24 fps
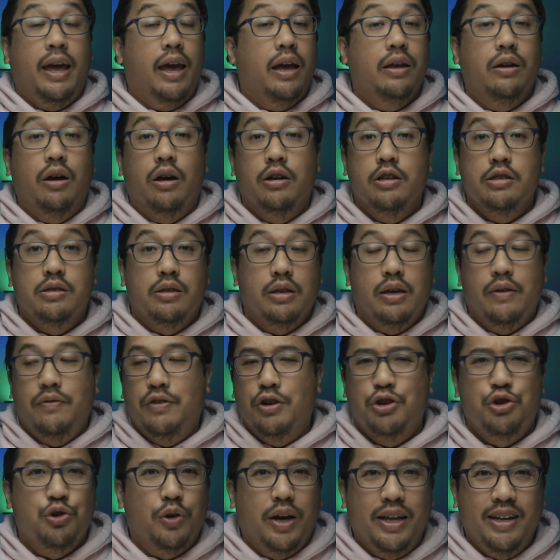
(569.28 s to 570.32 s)
And honestly, if
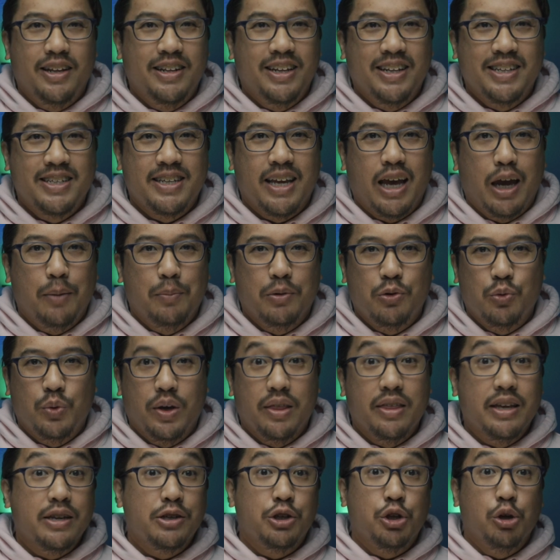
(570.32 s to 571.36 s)
you're trying to decide
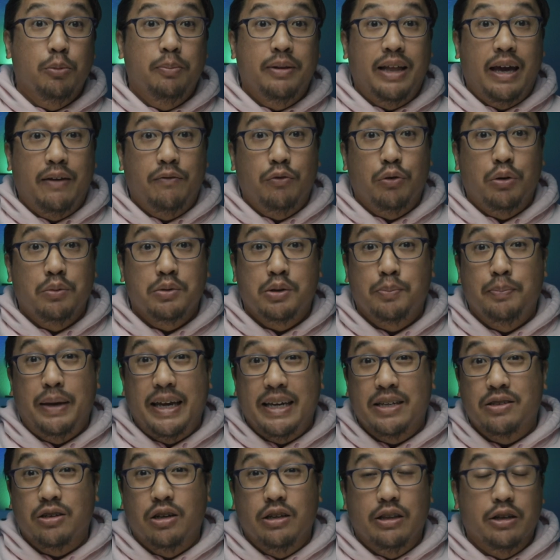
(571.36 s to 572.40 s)
between these two platforms
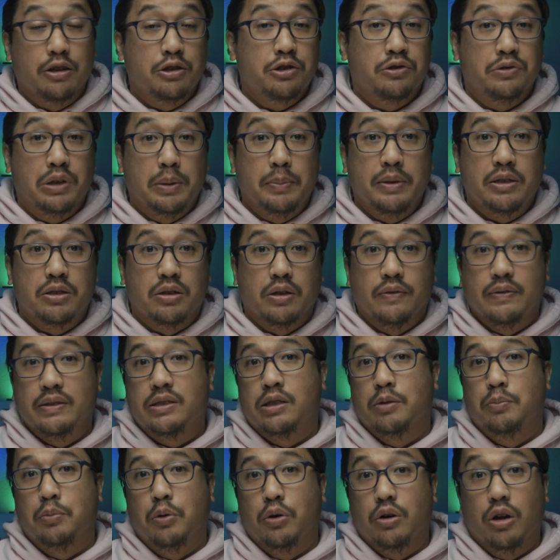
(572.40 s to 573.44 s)
based on their streaming service
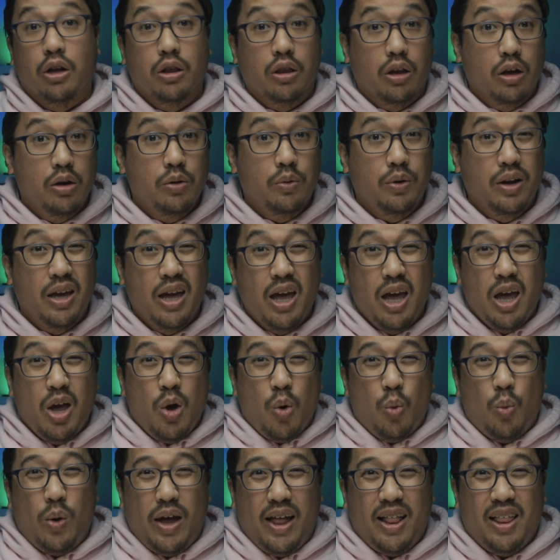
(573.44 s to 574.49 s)
support alone,
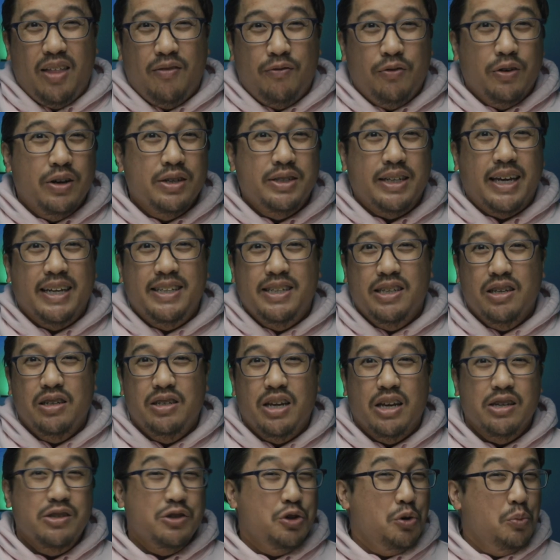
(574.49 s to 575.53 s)
well, first I'd
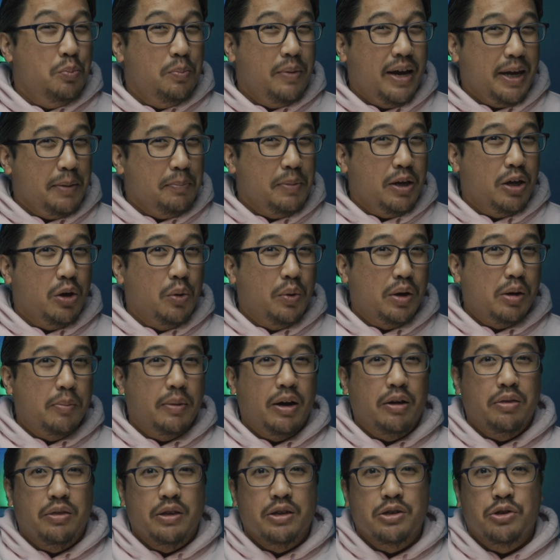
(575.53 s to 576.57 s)
suggest you might be going
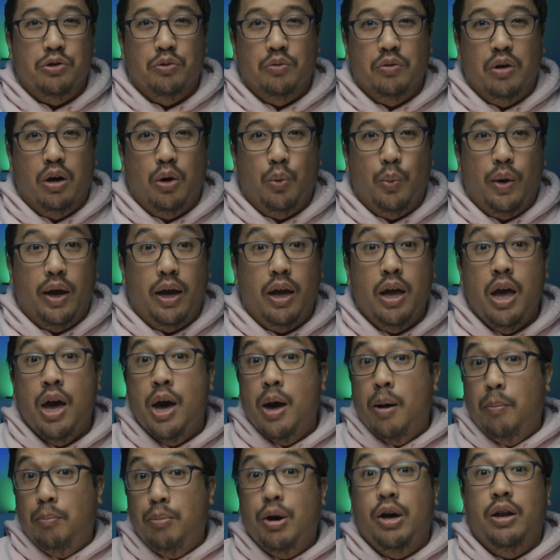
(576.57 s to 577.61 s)
about this the wrong way,
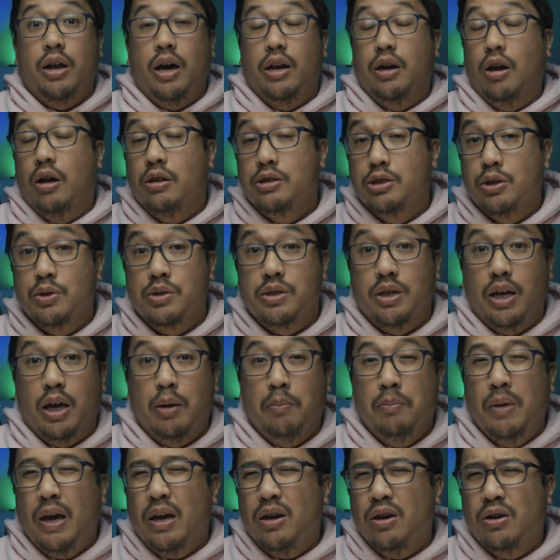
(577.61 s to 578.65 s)
but I'd also say
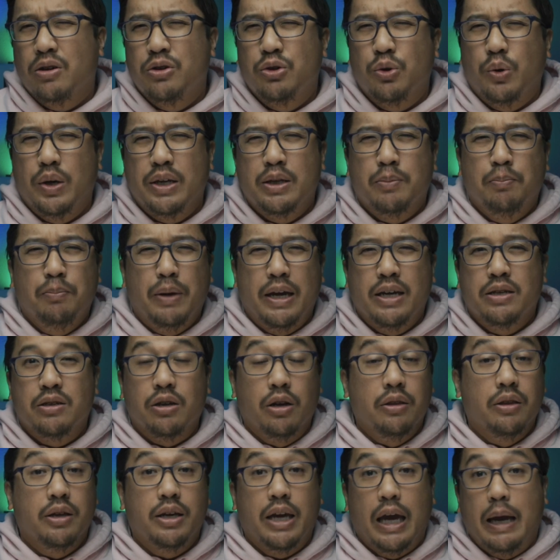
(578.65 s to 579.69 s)
make your choice based
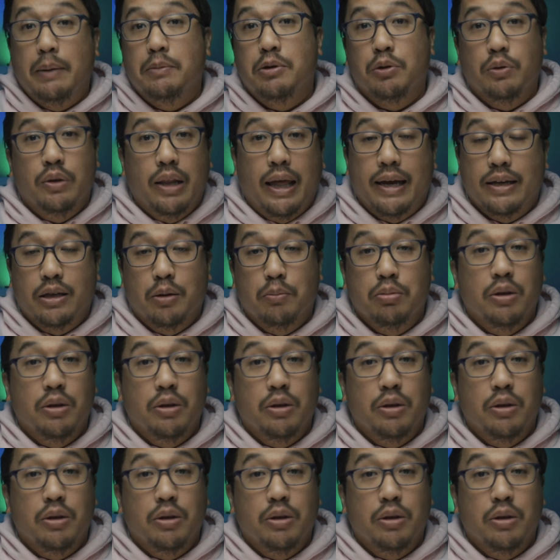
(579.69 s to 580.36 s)
on the games you'd like to